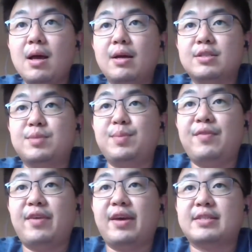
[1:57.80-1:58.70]

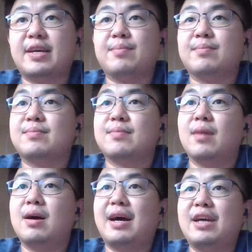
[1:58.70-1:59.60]
Smith ASM.
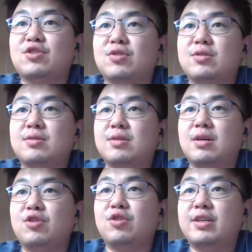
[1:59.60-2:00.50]
Hi Sean.
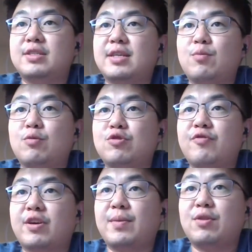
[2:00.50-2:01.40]
During this time, would
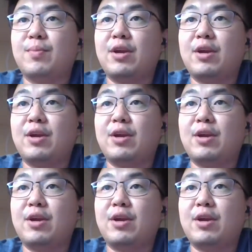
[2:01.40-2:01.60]
you recommend to buy